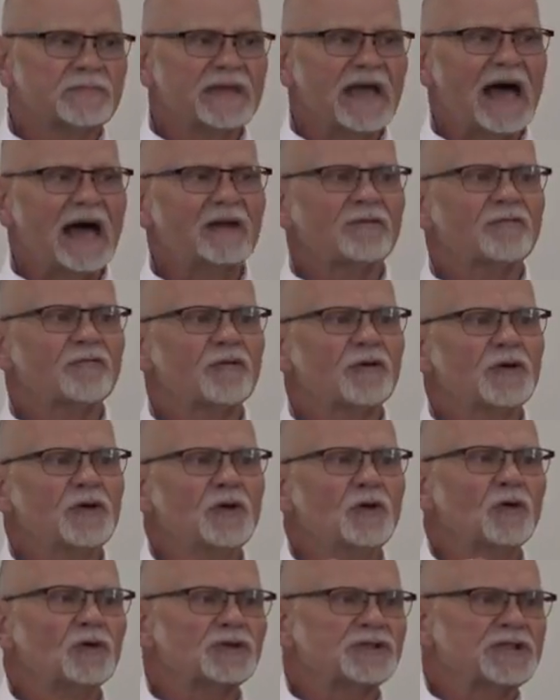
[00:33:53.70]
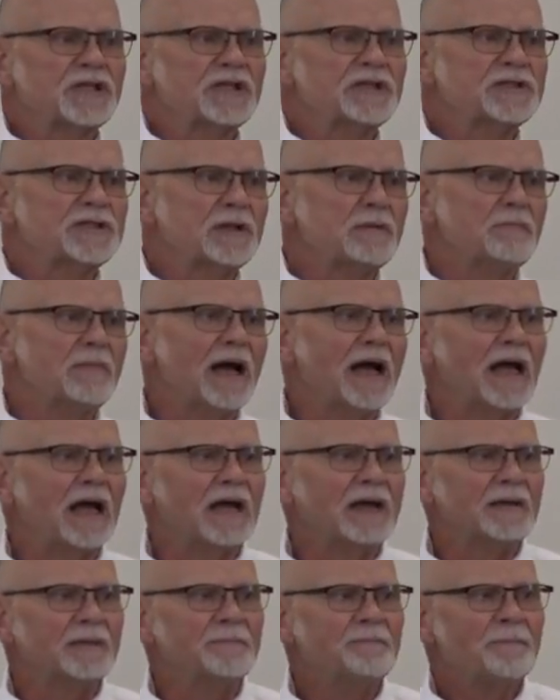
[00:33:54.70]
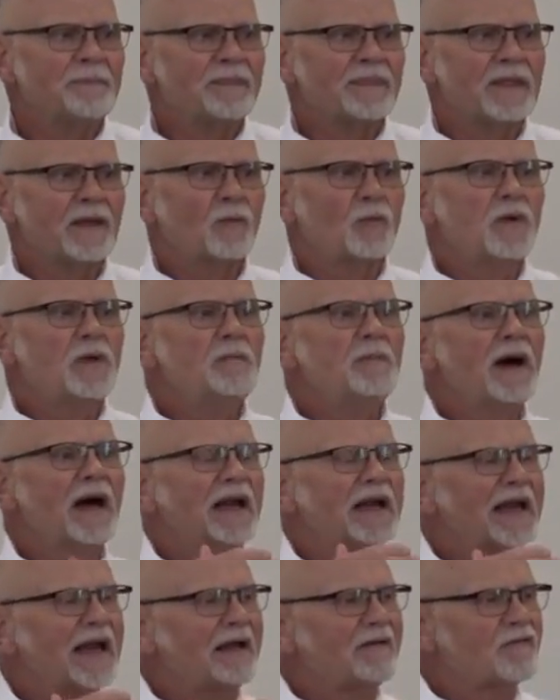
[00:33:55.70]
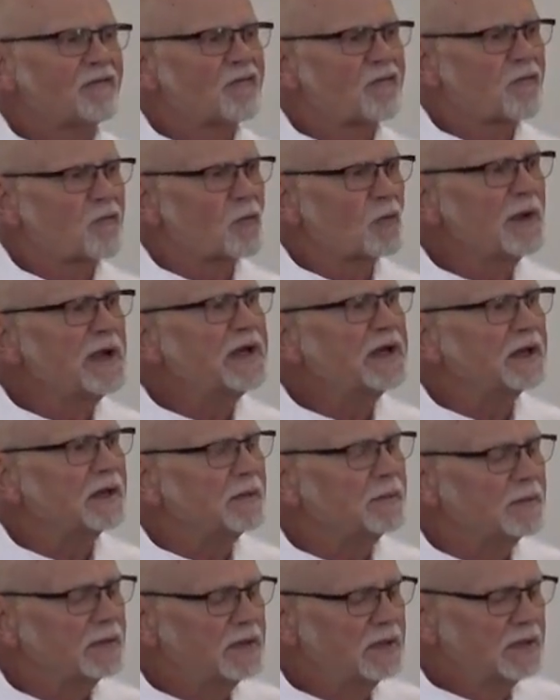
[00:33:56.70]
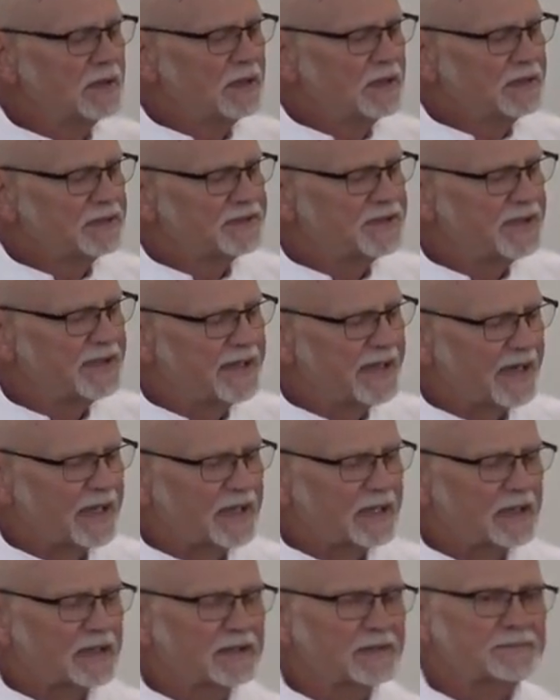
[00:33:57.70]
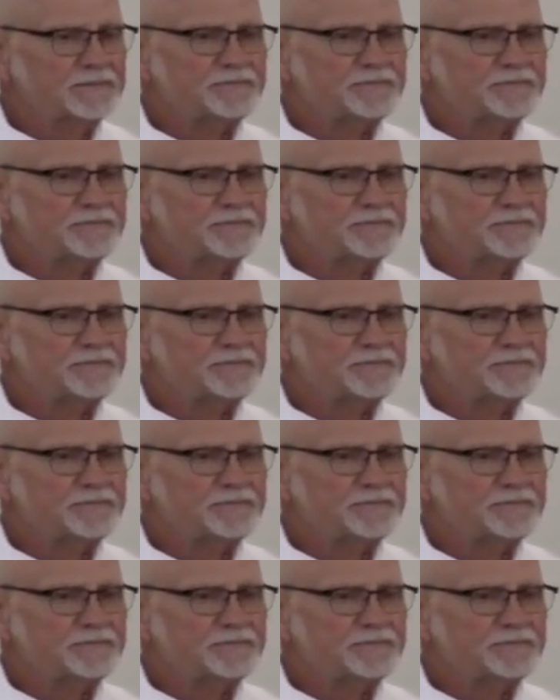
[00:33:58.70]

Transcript: Died for your sins and mine that we might have freedom today.